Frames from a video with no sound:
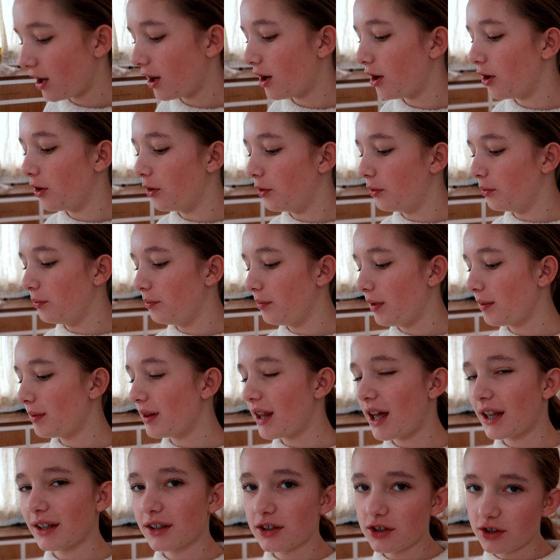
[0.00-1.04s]
so
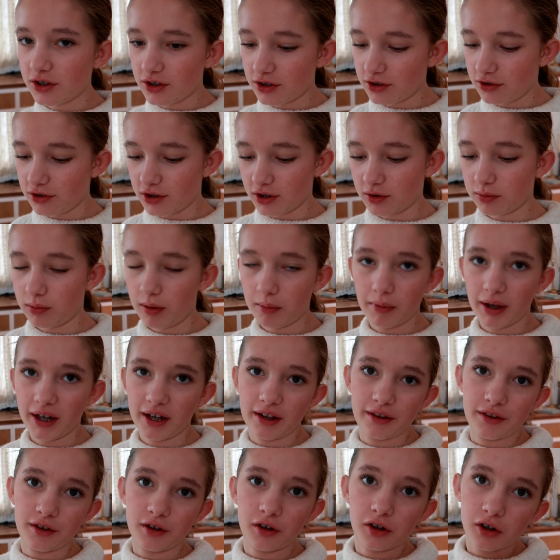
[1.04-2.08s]
maybe that's just mm. what
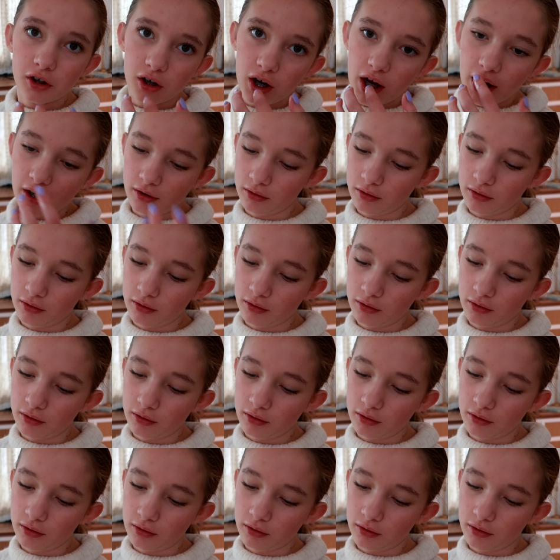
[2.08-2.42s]
made it bigger.